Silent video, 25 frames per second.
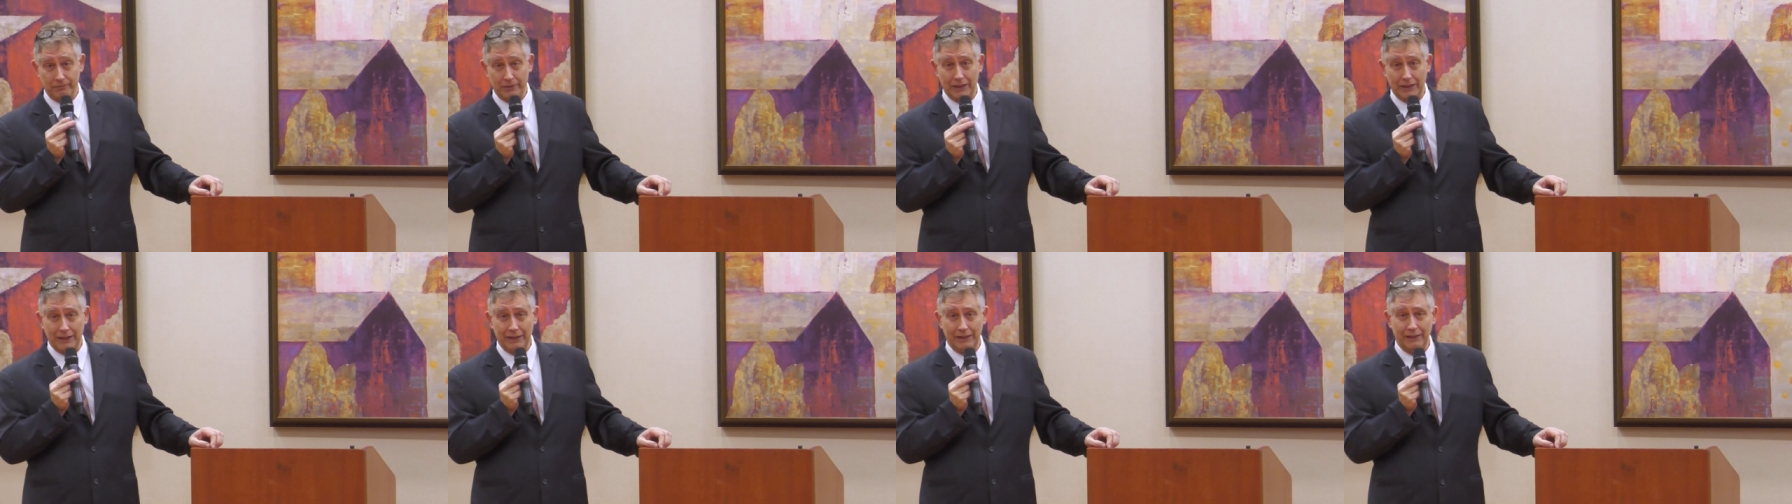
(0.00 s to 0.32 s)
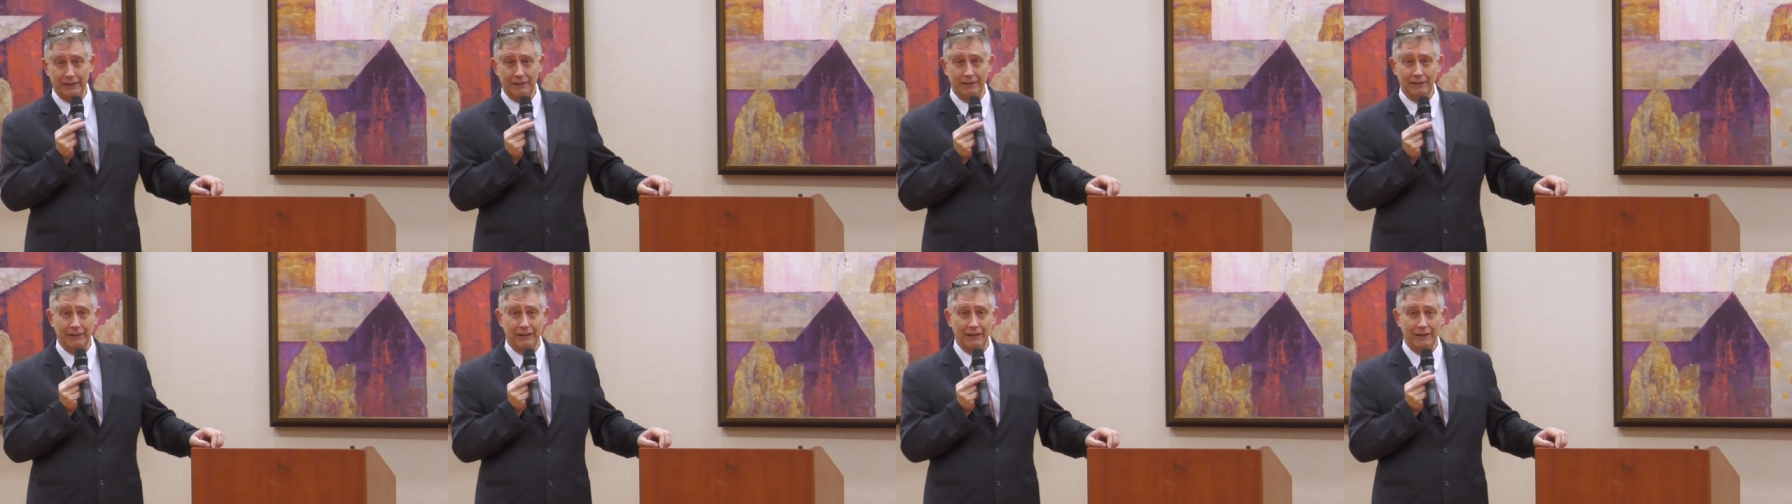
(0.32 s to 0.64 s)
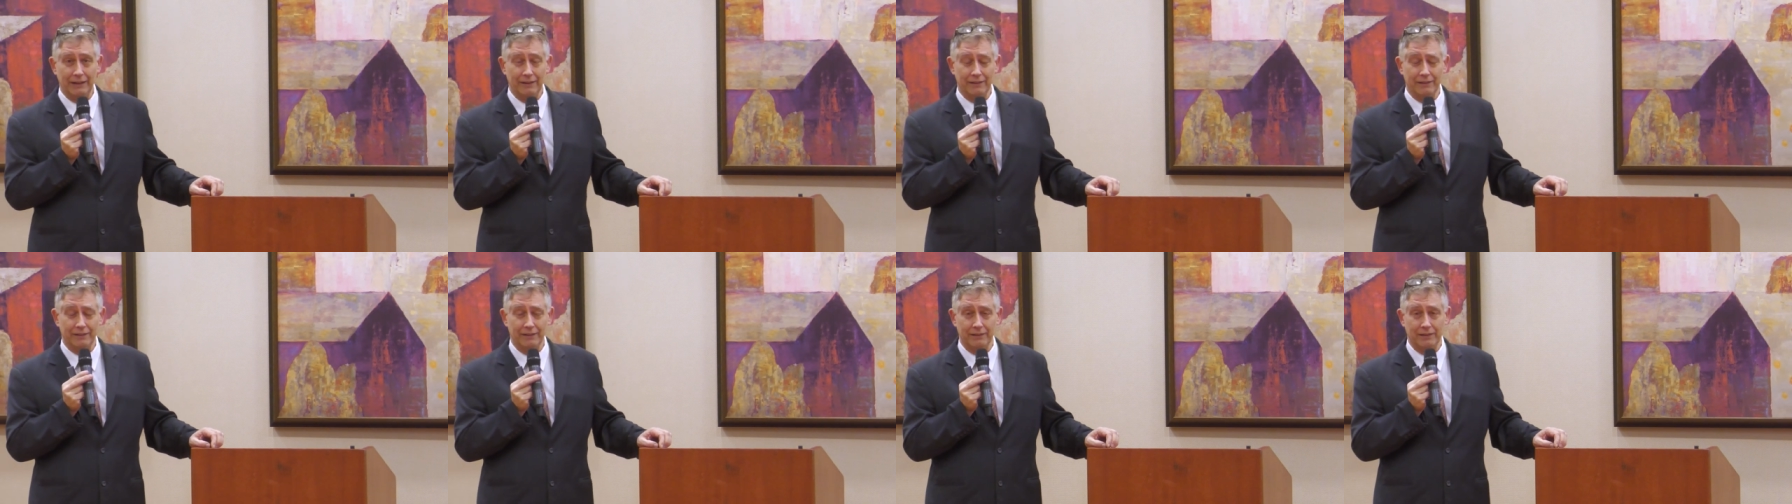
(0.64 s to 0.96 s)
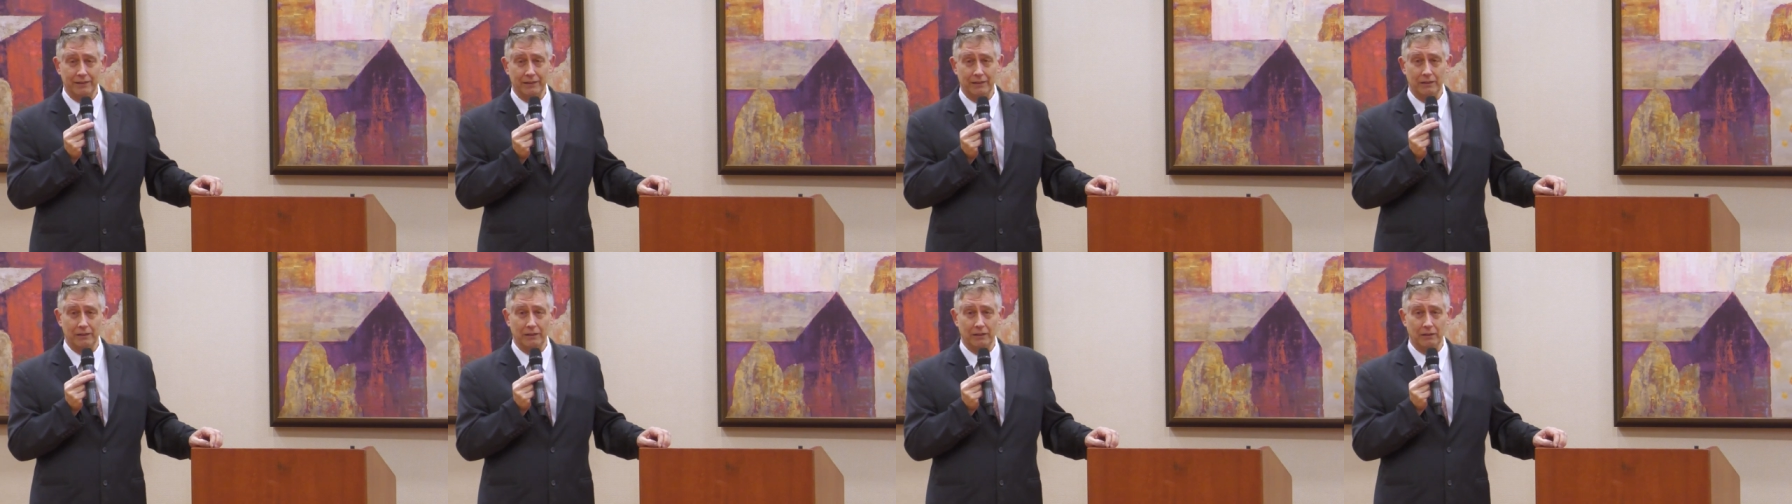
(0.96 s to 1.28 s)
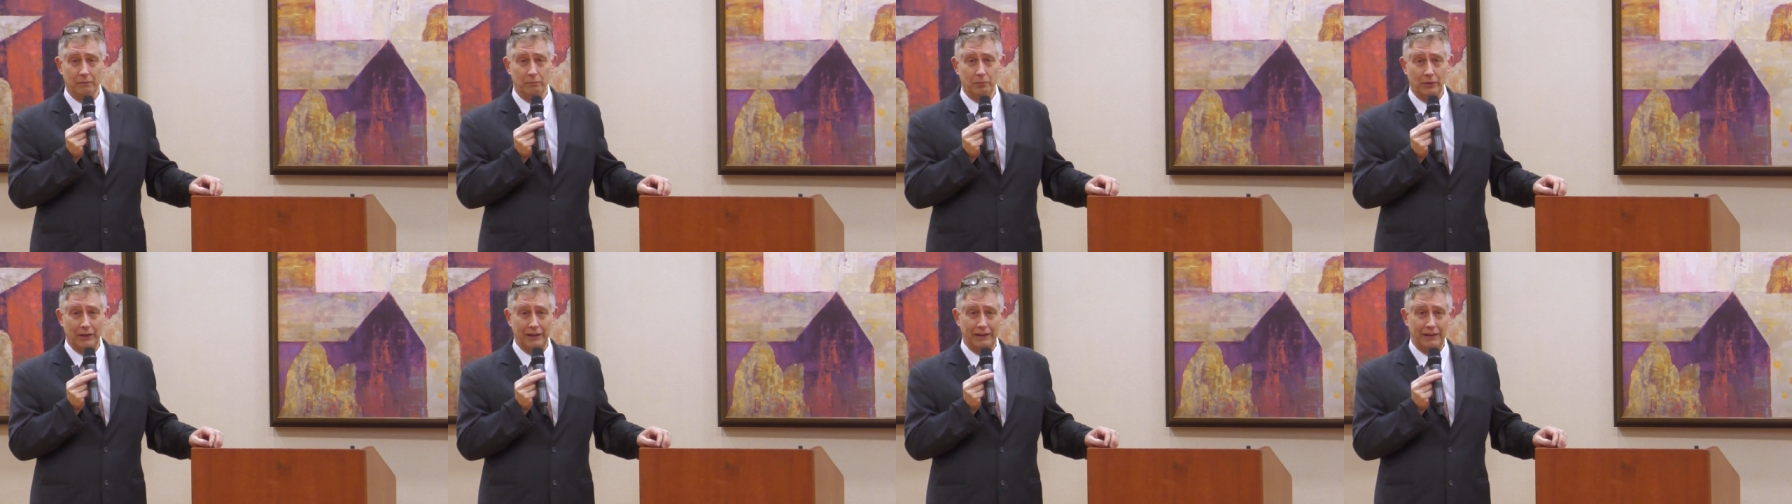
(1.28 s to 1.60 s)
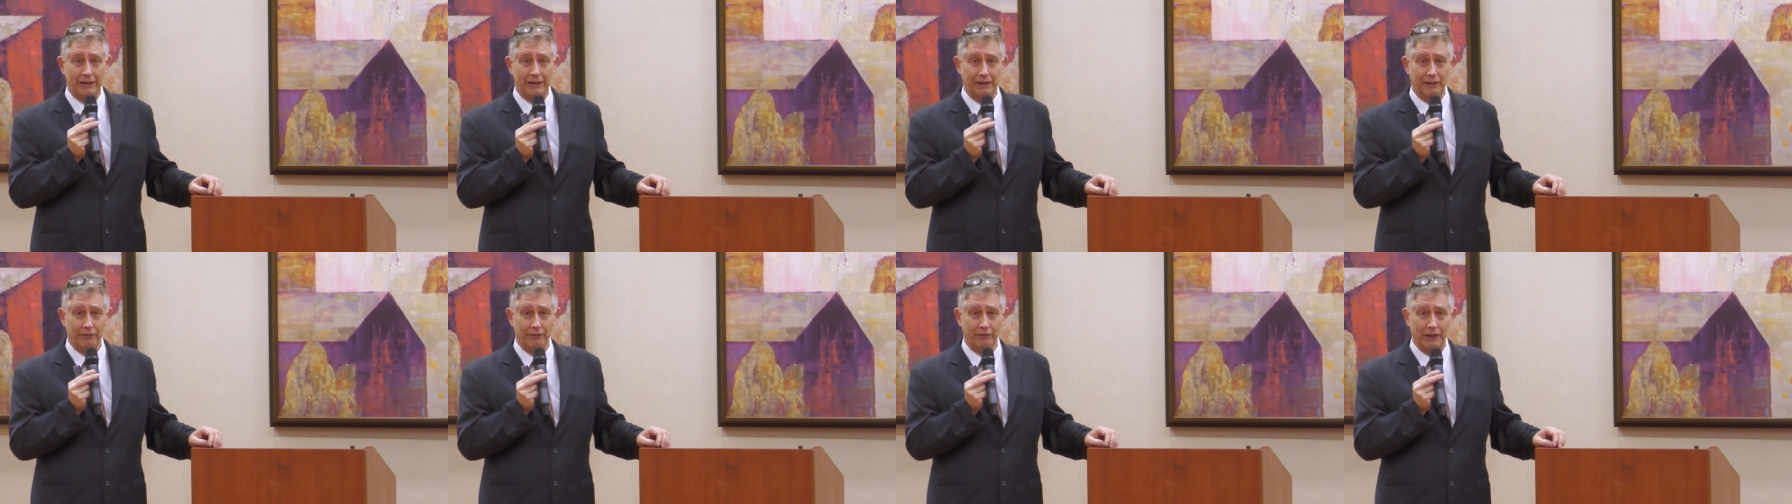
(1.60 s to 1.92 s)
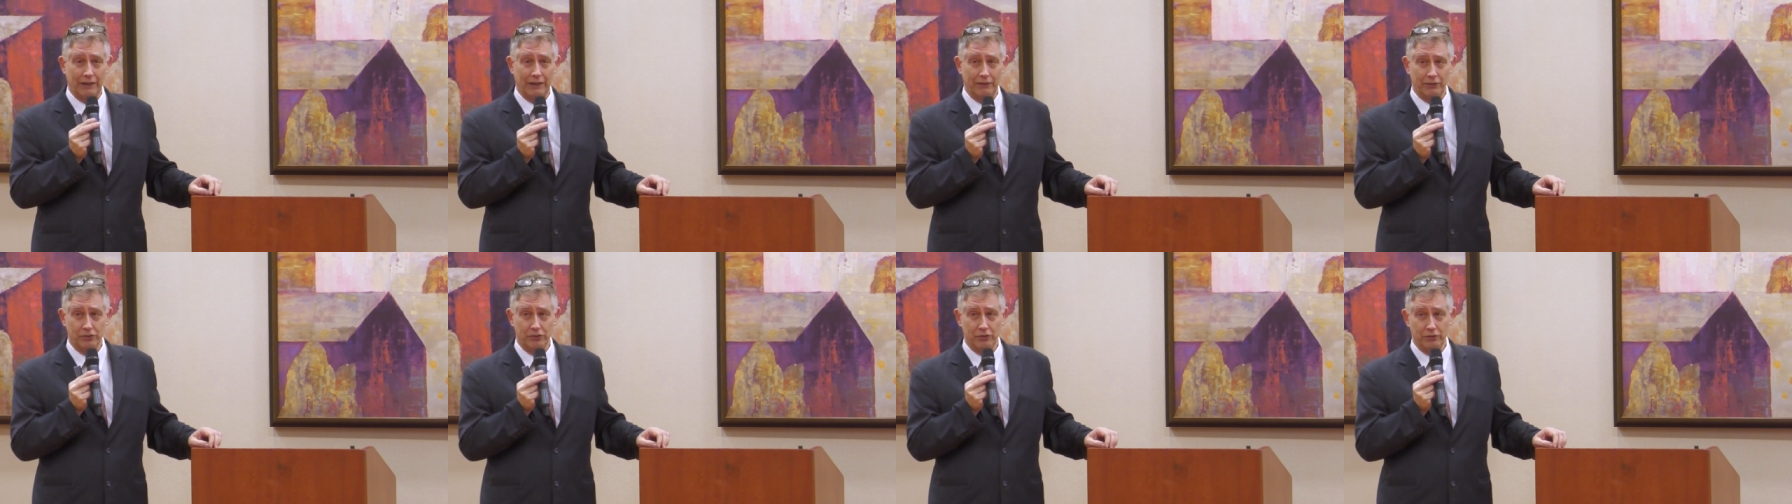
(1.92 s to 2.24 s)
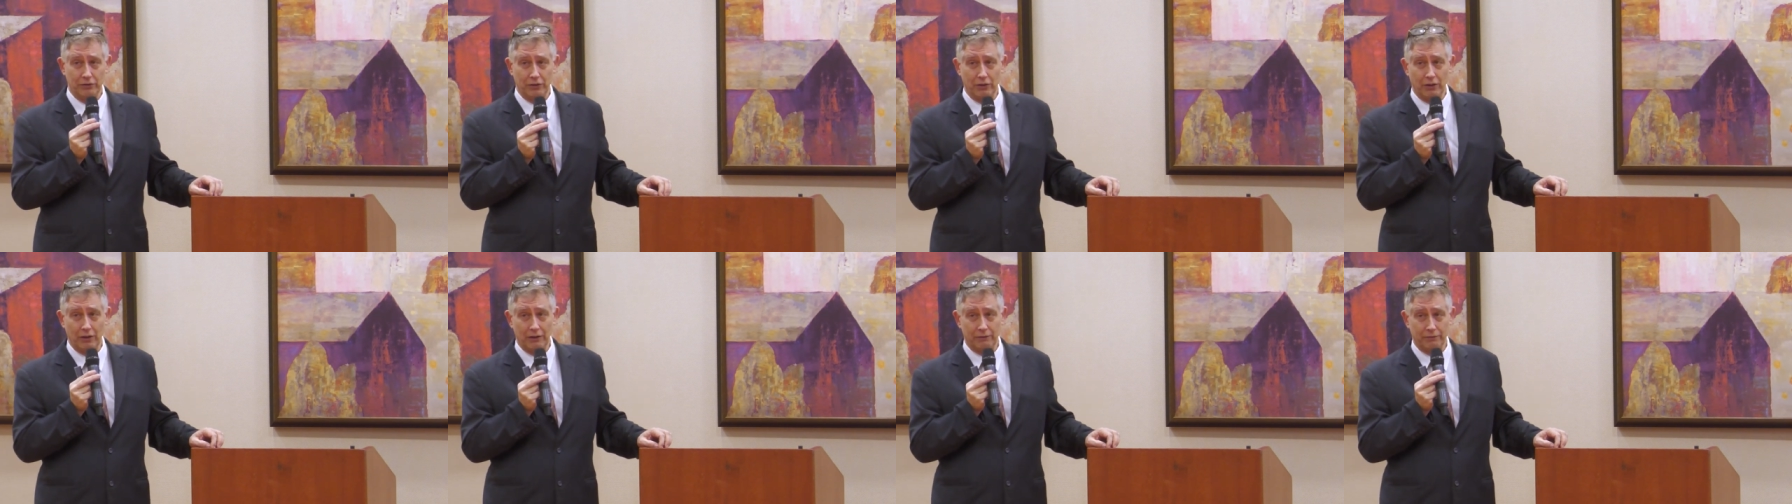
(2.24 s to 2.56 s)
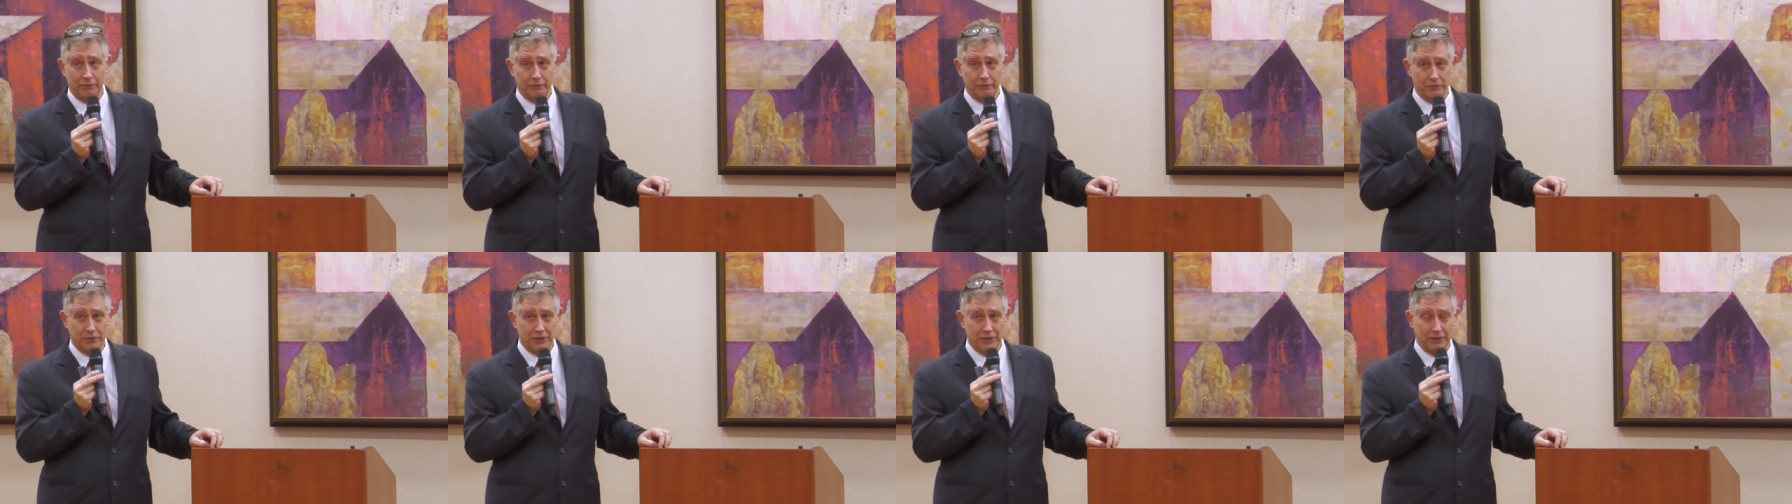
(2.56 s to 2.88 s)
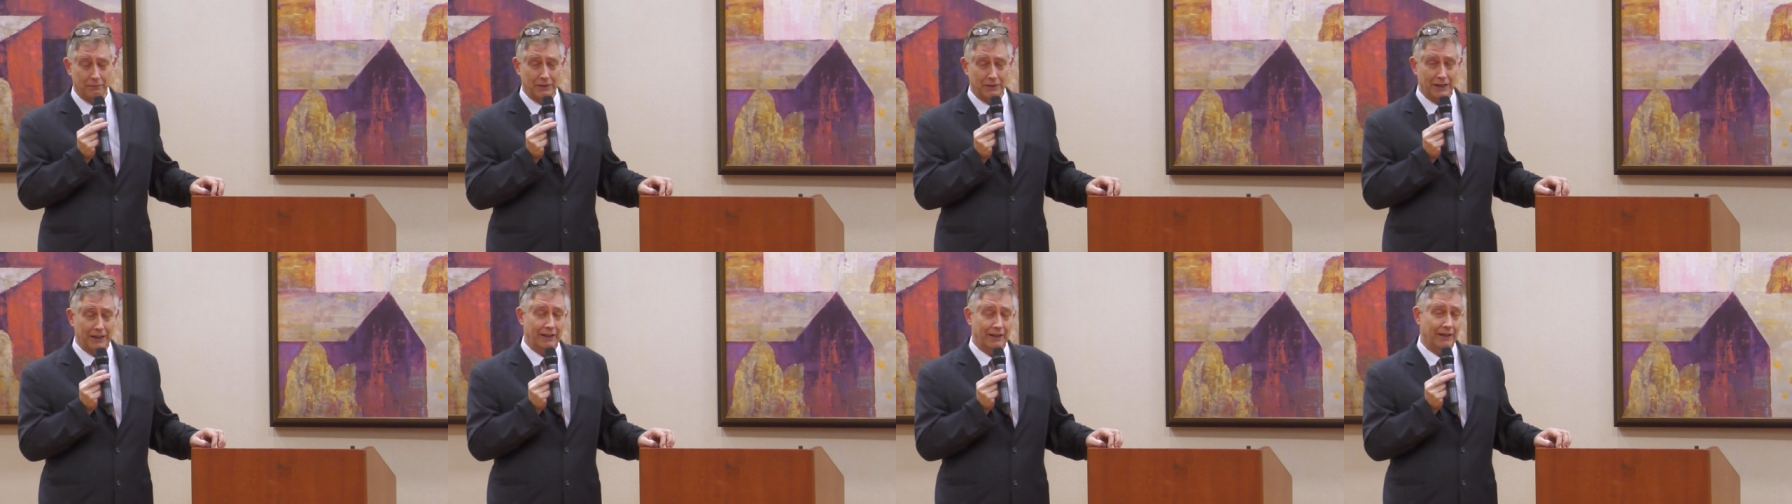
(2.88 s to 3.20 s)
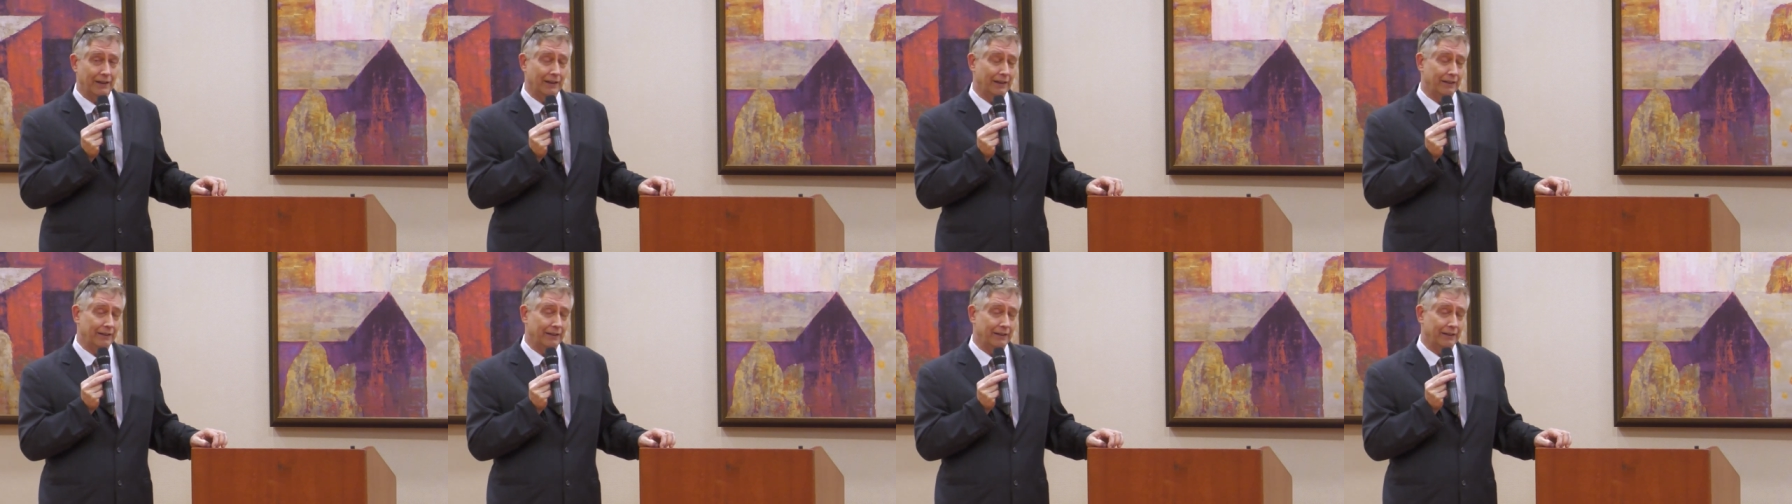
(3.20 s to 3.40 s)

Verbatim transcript: and it isn't a brain-eating virus you caught from somebody,